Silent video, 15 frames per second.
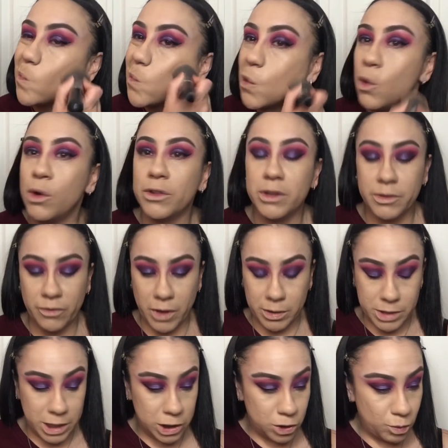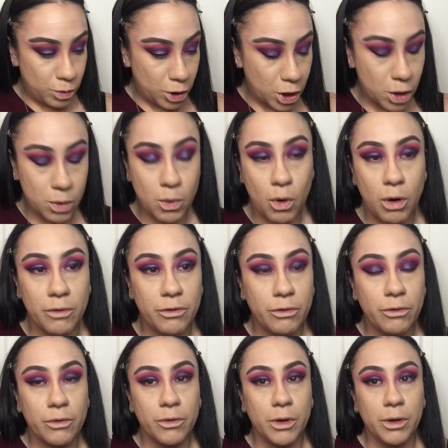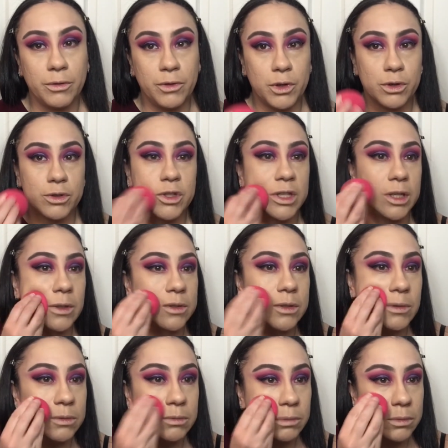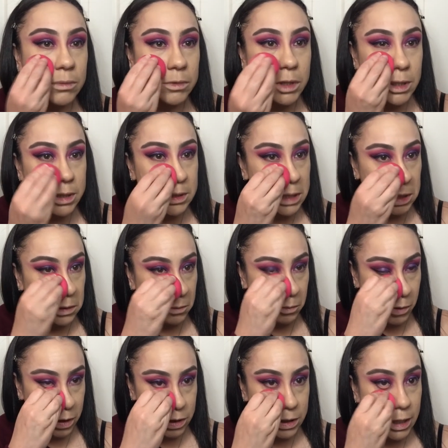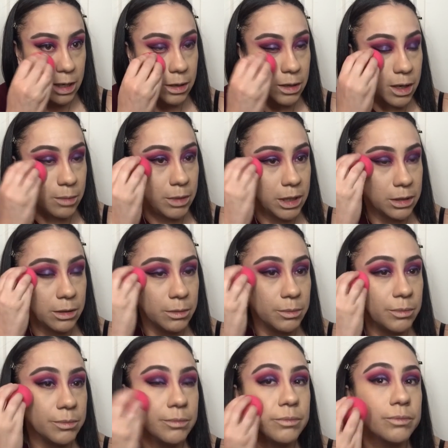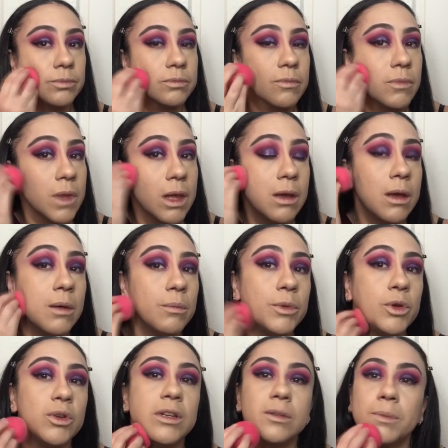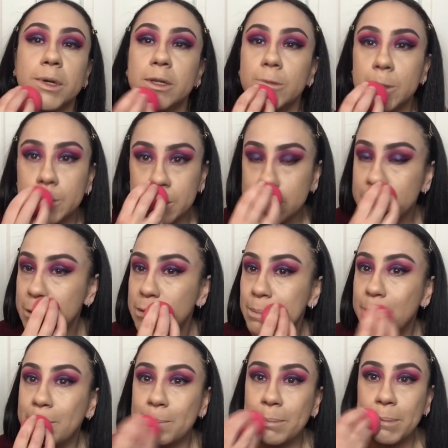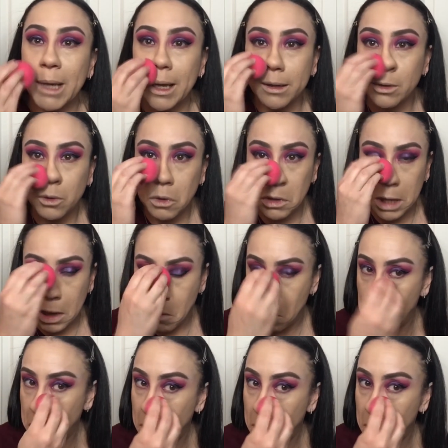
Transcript: all the foundation would go off of your cheeks. I'm going to take the brush now, the beauty sponge, and just pat it all out.